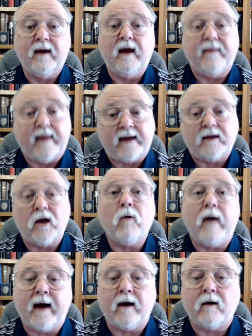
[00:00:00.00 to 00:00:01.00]
They know
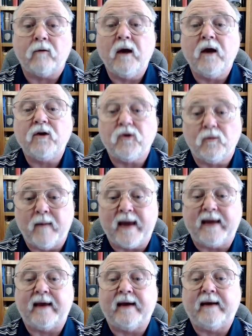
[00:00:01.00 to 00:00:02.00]
how to
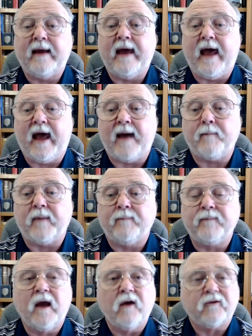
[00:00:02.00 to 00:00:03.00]
make it happen.
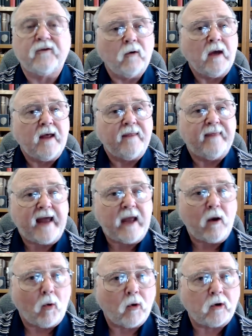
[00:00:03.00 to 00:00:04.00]
So they
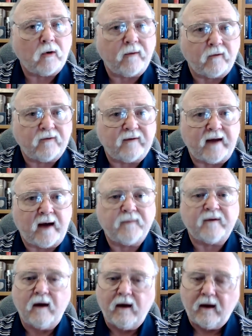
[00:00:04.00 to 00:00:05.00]
order their
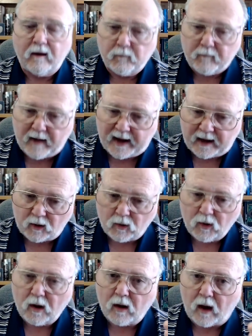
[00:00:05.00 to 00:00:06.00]
steps by
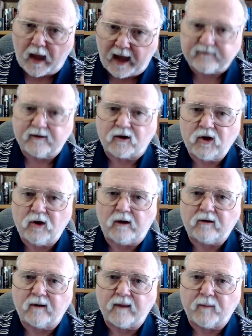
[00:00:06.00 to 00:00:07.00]

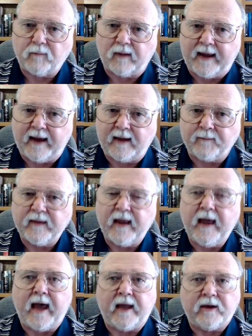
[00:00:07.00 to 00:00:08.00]
executing to the plan
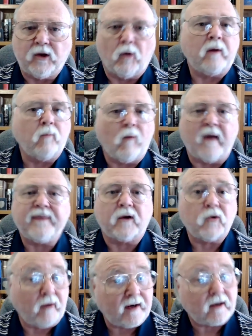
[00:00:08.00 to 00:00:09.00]
and knowing what the
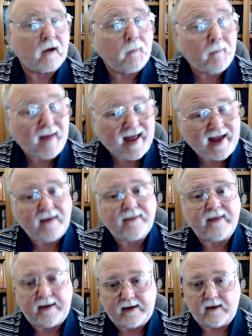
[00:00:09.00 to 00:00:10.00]
critical
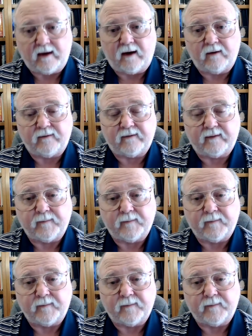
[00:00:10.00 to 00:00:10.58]
path is.